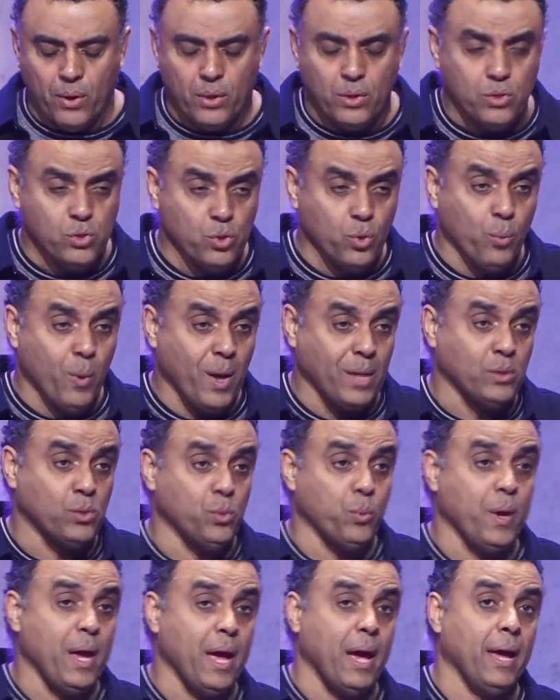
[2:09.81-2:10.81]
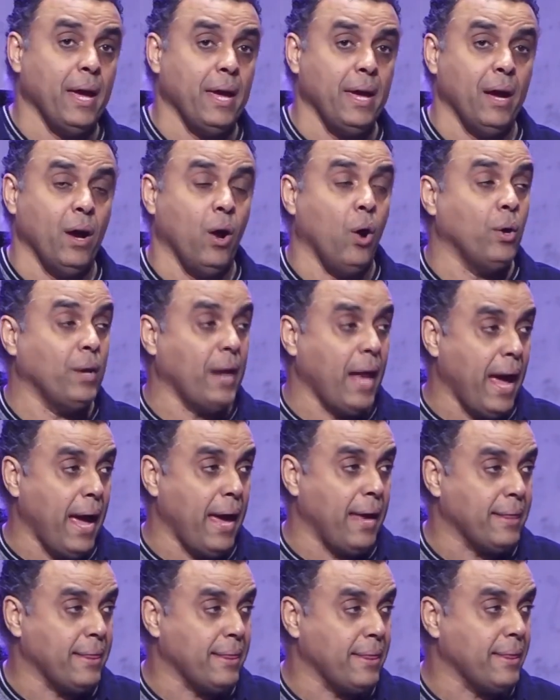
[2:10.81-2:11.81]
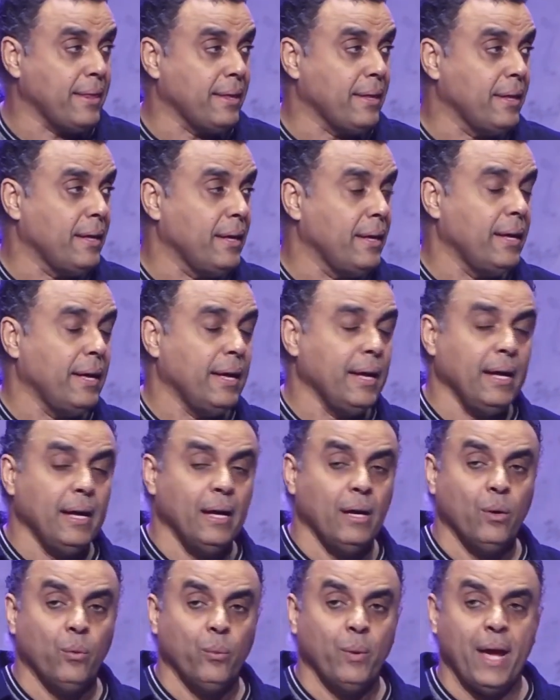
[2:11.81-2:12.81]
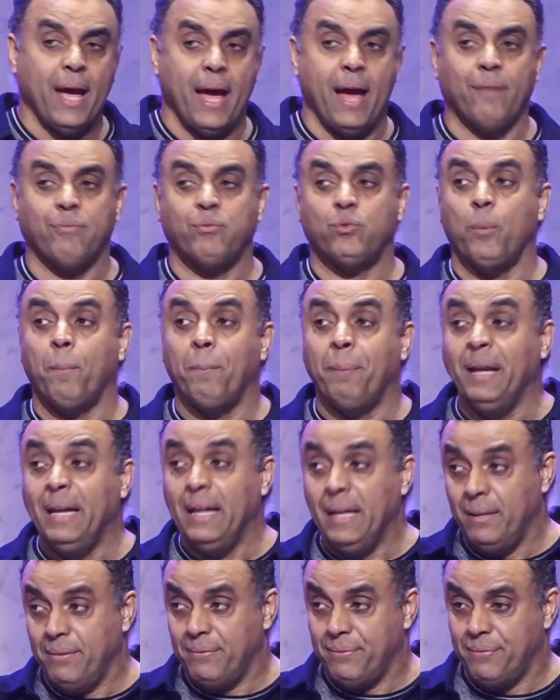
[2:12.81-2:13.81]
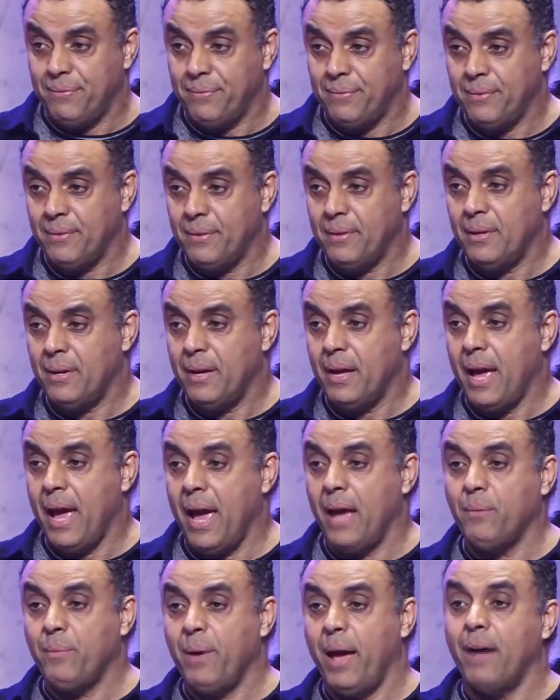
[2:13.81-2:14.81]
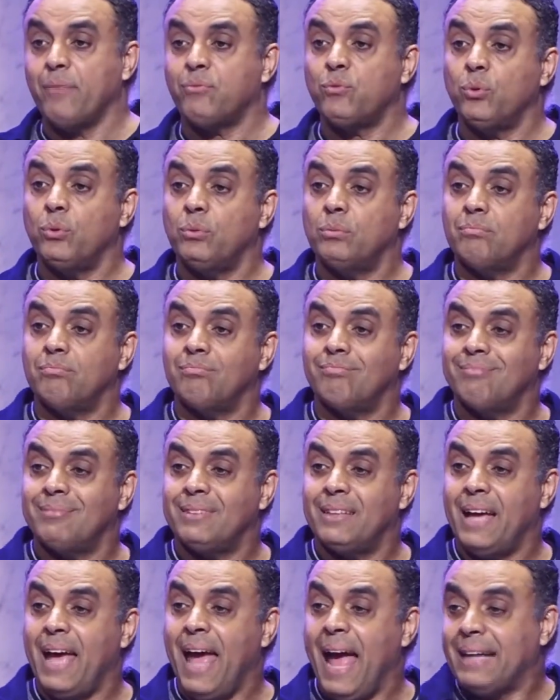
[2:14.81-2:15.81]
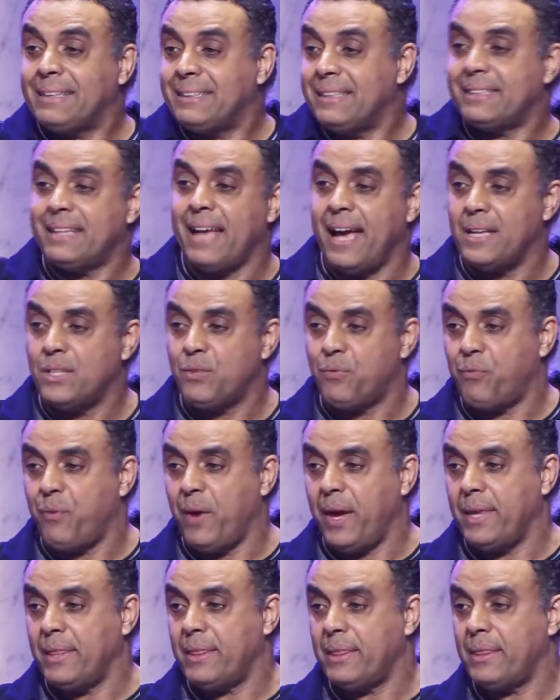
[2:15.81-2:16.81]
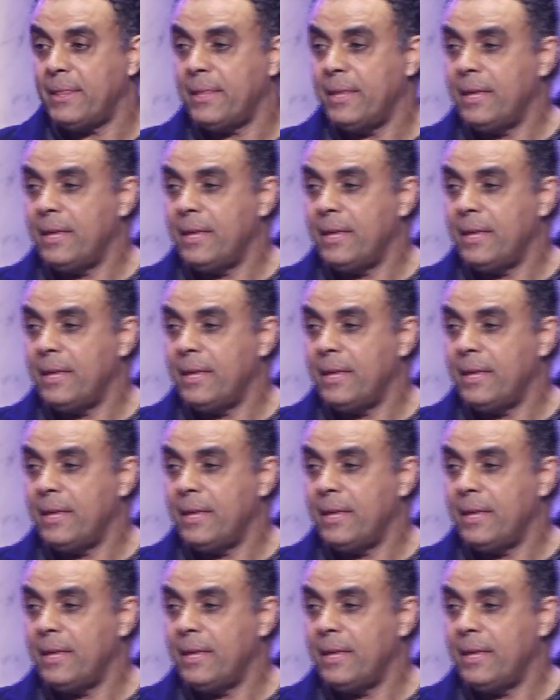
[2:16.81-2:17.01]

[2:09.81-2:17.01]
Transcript: So once we are here on earth, we have to believe and we have to exercise faith